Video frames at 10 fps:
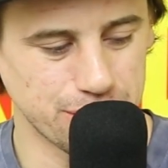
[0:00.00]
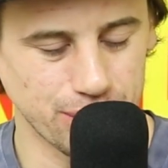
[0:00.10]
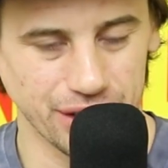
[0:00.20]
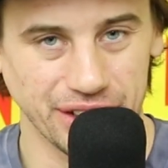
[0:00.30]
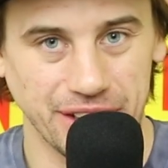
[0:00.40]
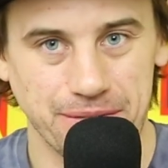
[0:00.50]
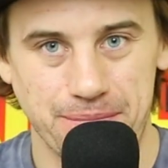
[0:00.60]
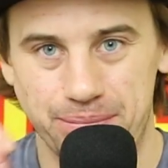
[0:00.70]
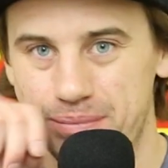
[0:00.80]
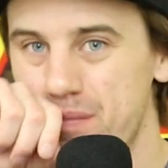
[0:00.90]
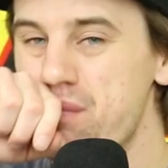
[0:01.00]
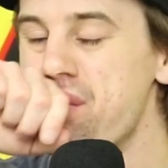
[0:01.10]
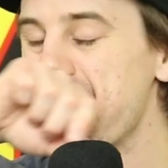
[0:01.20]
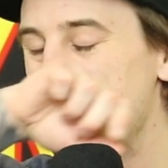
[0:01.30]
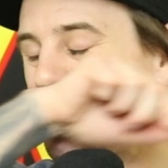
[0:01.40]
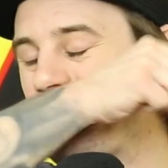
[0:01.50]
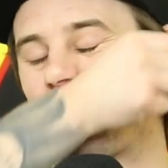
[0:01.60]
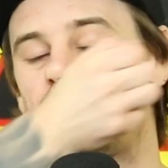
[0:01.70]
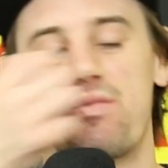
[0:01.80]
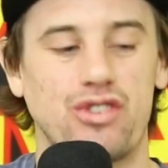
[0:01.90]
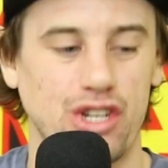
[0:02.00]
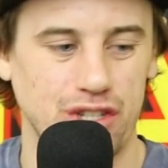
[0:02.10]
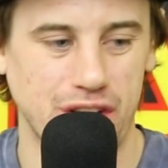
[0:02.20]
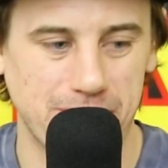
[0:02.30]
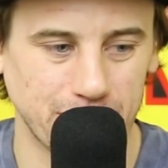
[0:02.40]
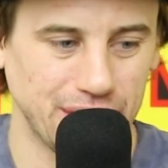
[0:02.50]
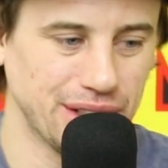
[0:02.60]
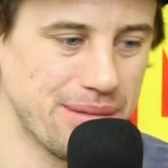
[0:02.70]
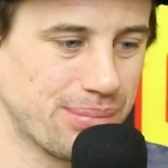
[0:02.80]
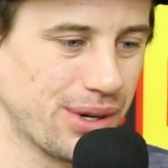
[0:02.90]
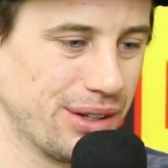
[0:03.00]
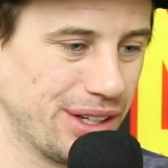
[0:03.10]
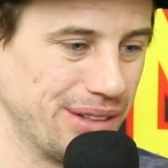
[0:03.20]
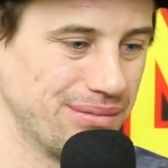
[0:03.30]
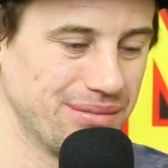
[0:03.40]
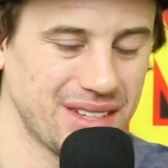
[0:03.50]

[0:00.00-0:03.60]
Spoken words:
brilliant. Just completely brilliant.